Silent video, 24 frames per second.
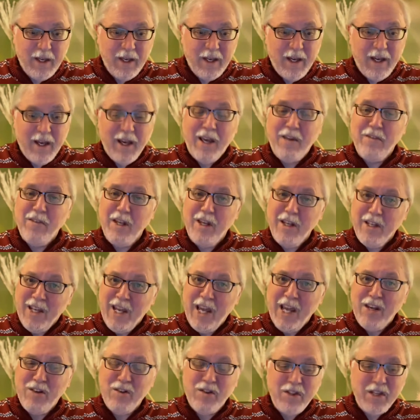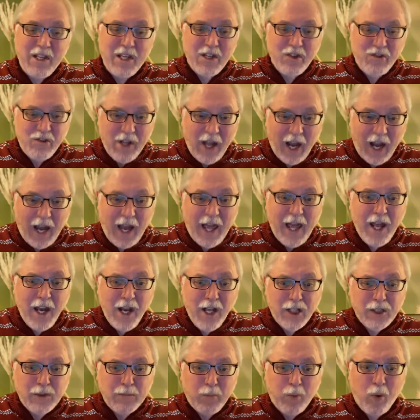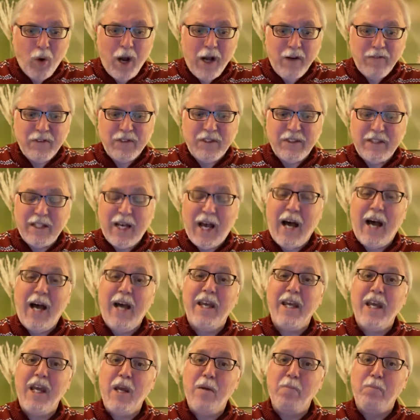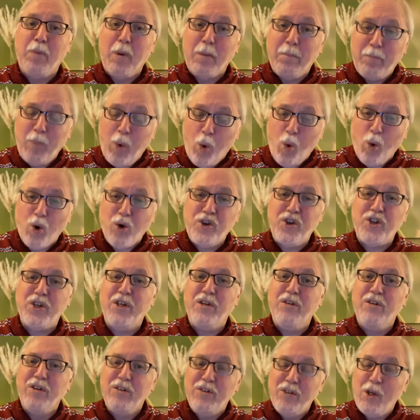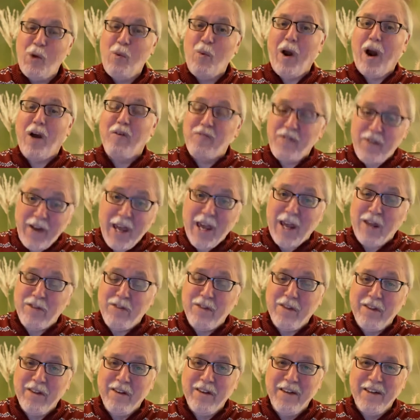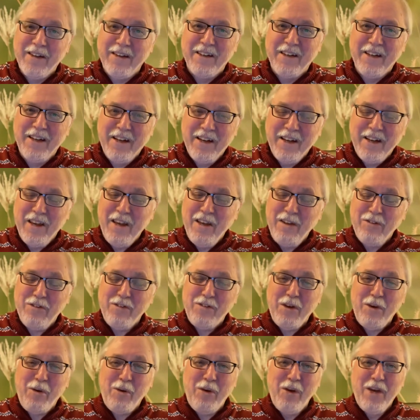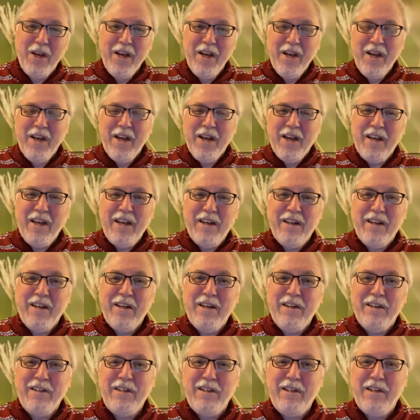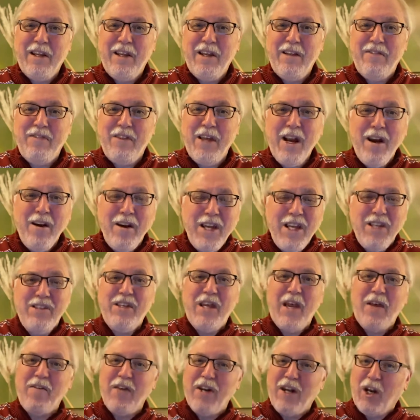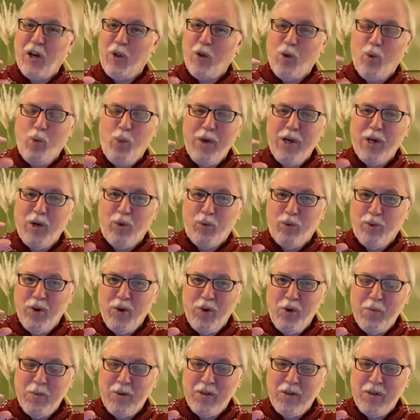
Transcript: and then catch this, let us prophesy in proportion to our faith. And so there he's given a little wiggle room.